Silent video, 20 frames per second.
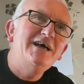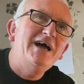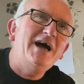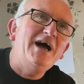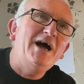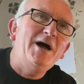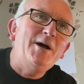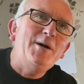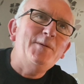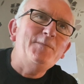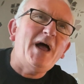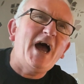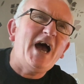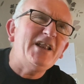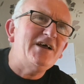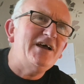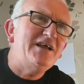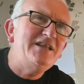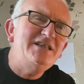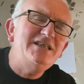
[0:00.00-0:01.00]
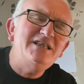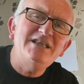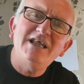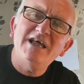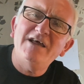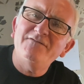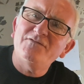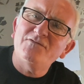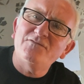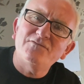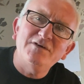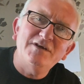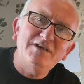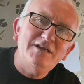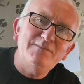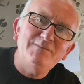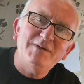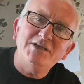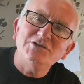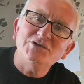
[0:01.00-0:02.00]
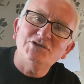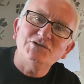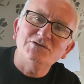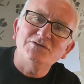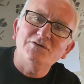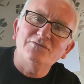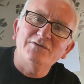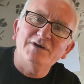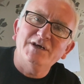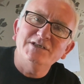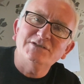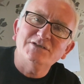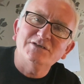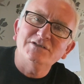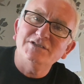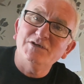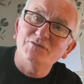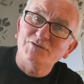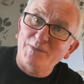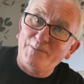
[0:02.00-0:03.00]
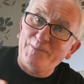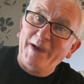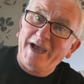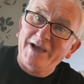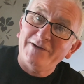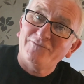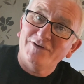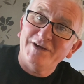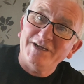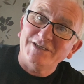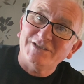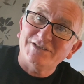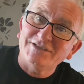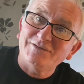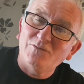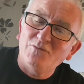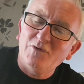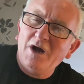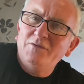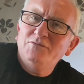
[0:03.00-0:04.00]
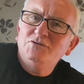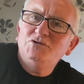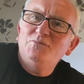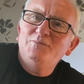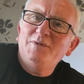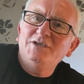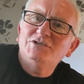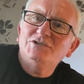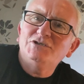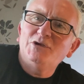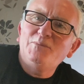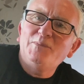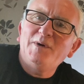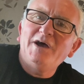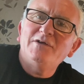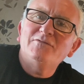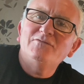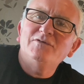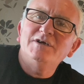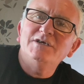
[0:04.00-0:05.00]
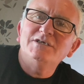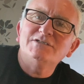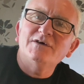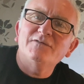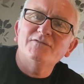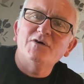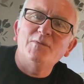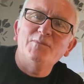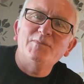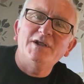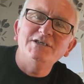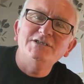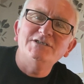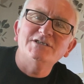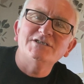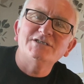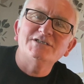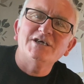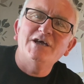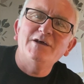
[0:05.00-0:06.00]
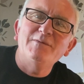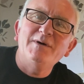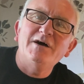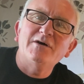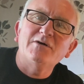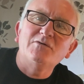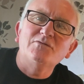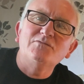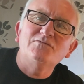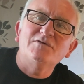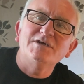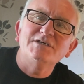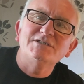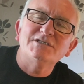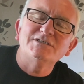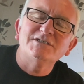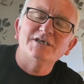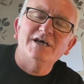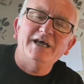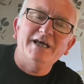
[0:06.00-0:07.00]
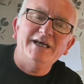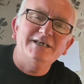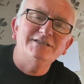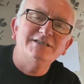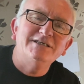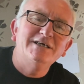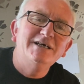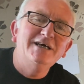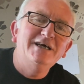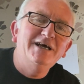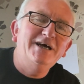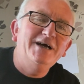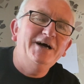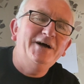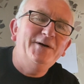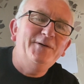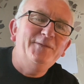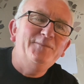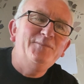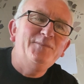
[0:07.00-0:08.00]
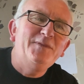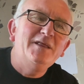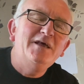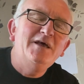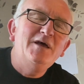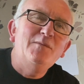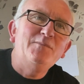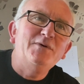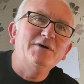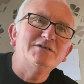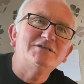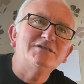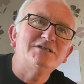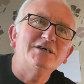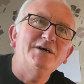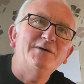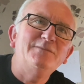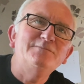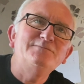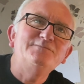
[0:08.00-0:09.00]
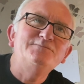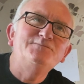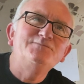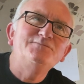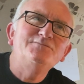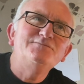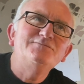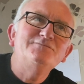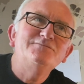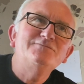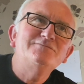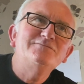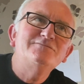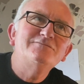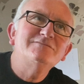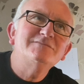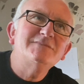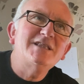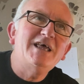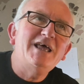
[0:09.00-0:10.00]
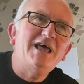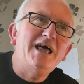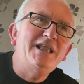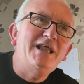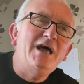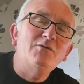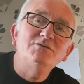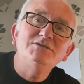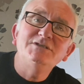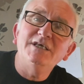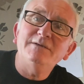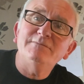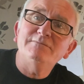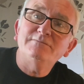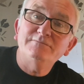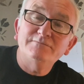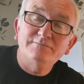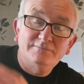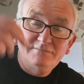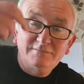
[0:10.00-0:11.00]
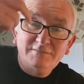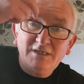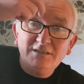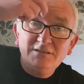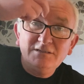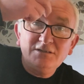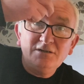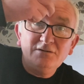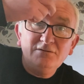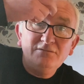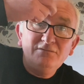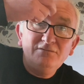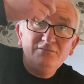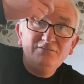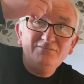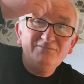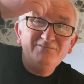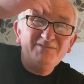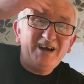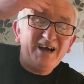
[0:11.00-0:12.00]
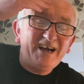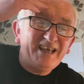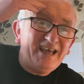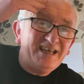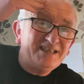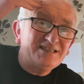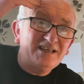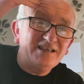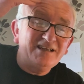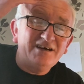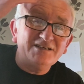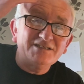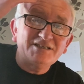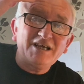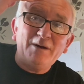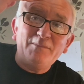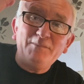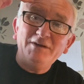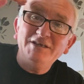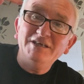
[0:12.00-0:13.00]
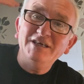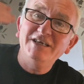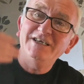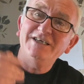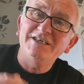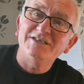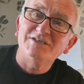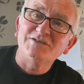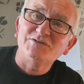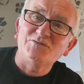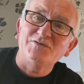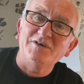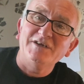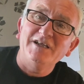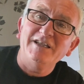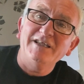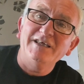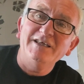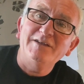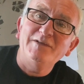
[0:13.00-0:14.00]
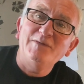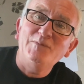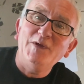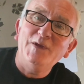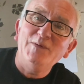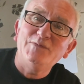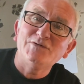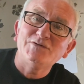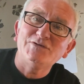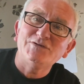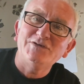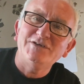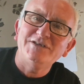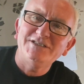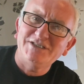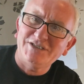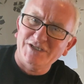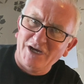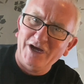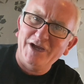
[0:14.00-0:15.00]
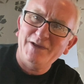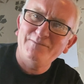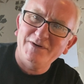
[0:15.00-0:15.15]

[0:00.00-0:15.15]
um, and I never really mentioned the race because it was a bad race. Why would you mention a bad race? I've got plenty to say about good races I had. Um, but, um, and that was it until I guess the last couple of years, really. You know, people sort of as time